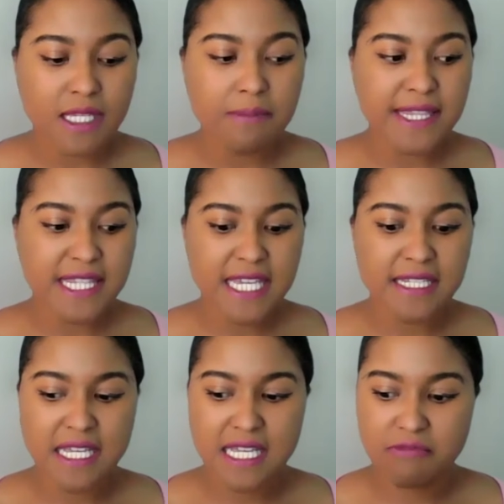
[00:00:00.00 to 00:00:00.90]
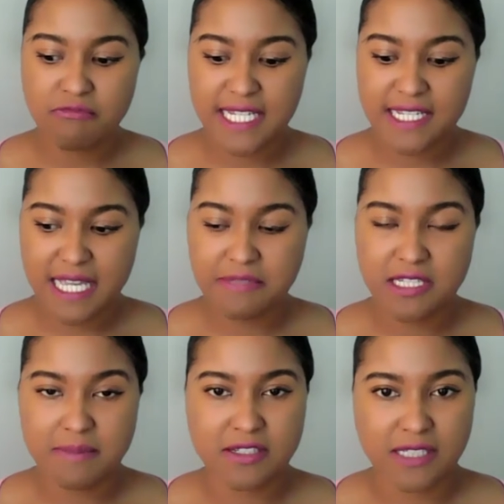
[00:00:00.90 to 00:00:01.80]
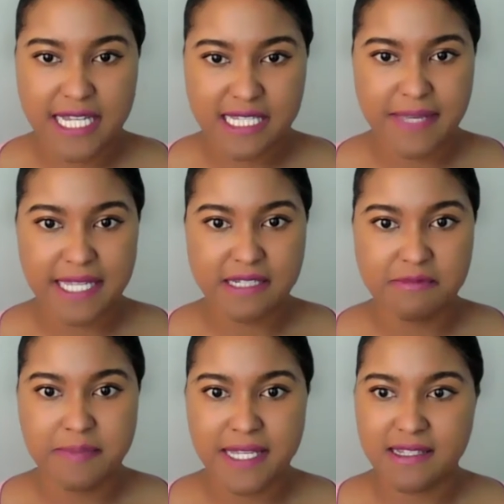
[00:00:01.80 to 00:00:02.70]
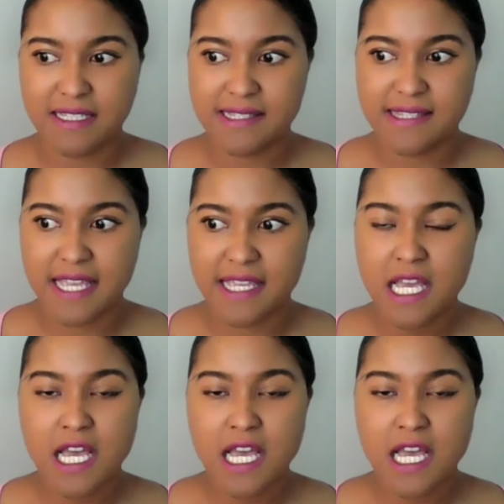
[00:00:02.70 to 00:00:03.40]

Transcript: But then when it came to the mental aspect, it would basically say,